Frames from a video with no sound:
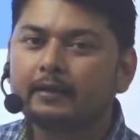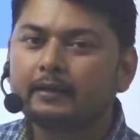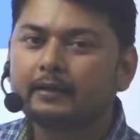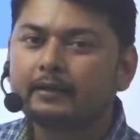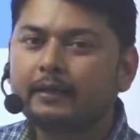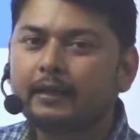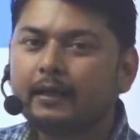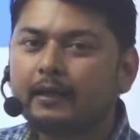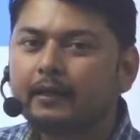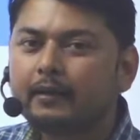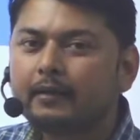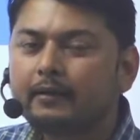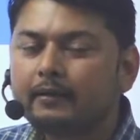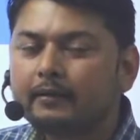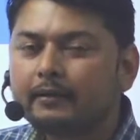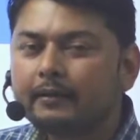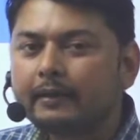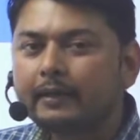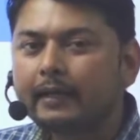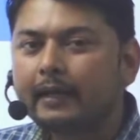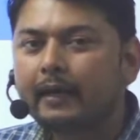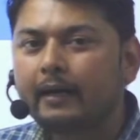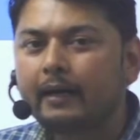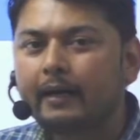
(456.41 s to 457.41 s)
There
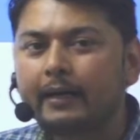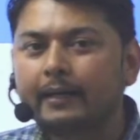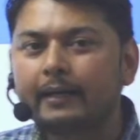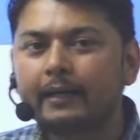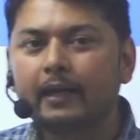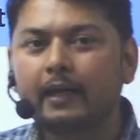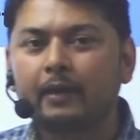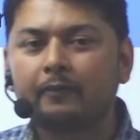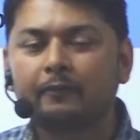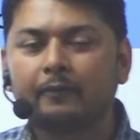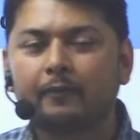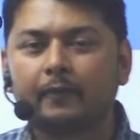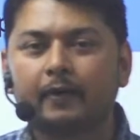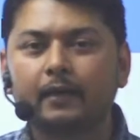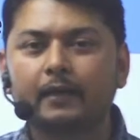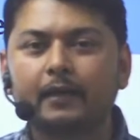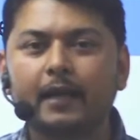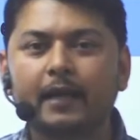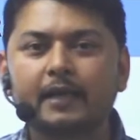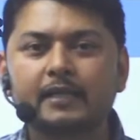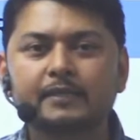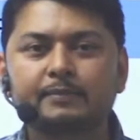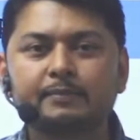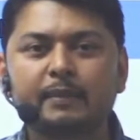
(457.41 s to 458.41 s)
an effort
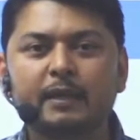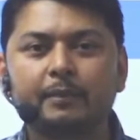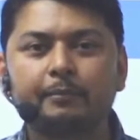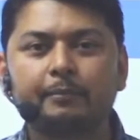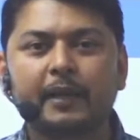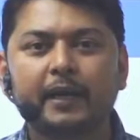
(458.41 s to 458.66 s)
has been